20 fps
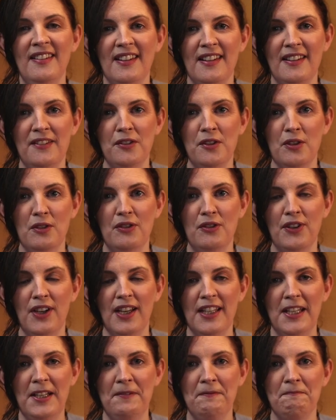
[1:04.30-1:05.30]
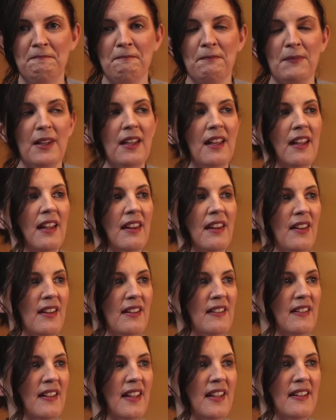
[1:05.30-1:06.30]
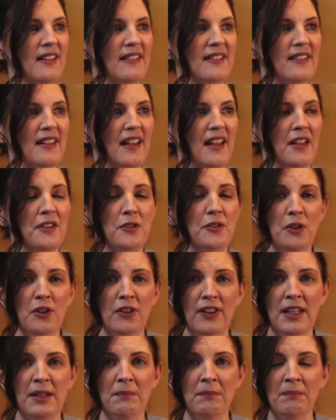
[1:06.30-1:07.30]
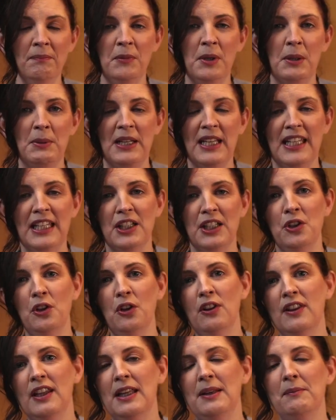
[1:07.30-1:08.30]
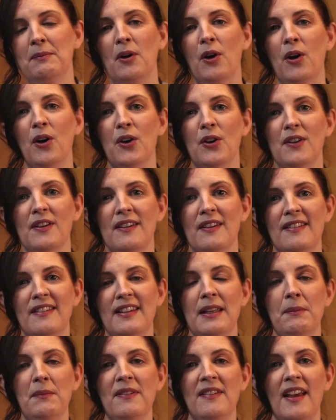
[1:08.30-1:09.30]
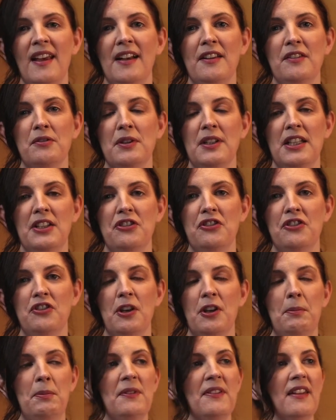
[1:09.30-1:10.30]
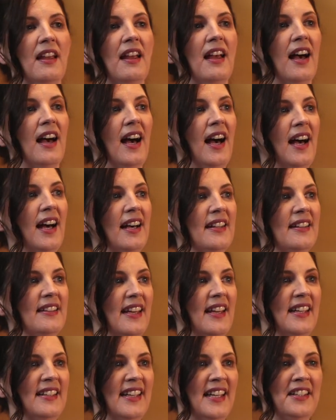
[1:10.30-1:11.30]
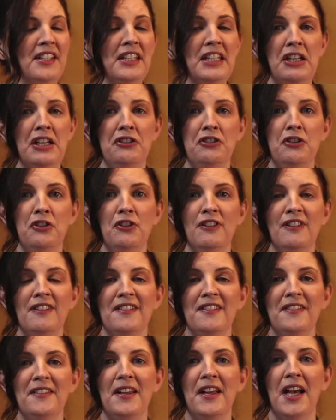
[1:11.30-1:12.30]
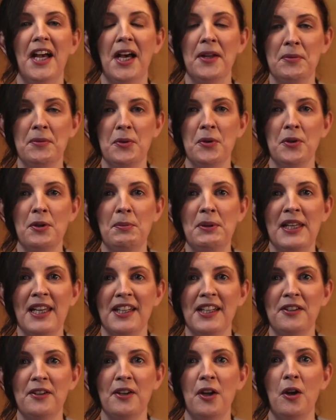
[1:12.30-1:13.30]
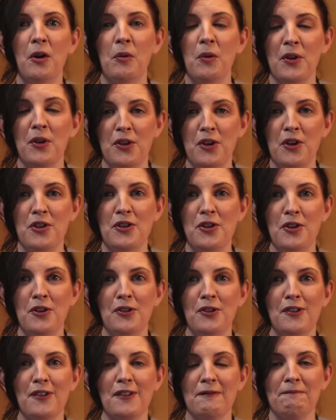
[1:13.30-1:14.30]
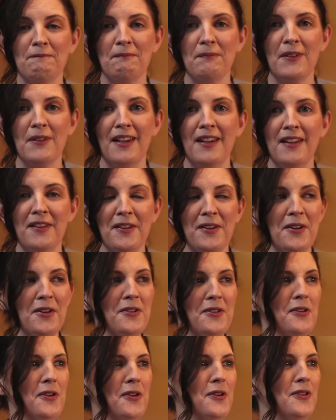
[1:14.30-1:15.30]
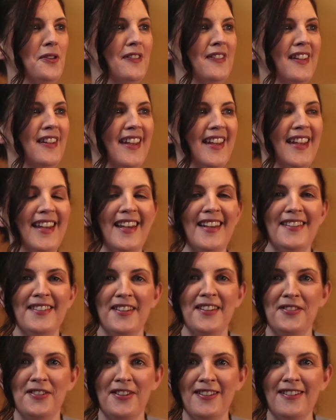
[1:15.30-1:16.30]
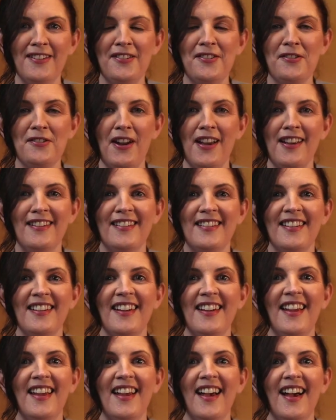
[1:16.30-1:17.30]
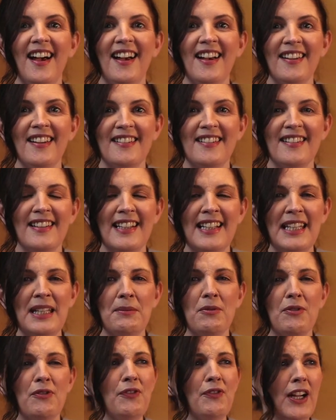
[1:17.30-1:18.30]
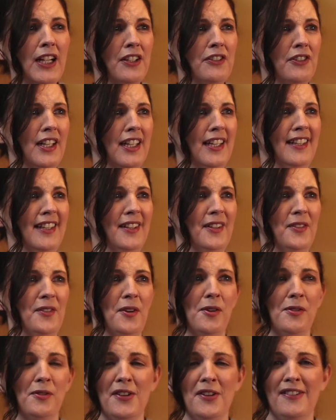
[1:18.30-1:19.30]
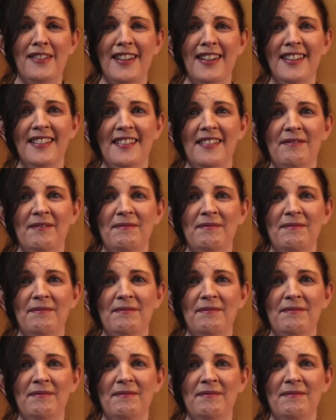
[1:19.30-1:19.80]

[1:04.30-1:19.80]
is Good Friday. This is a new theme. We're beginning a new theme on same-sex relationships and identity issues, and we're going to begin it with good news. The good news is that Jesus Christ has claimed victory over sin,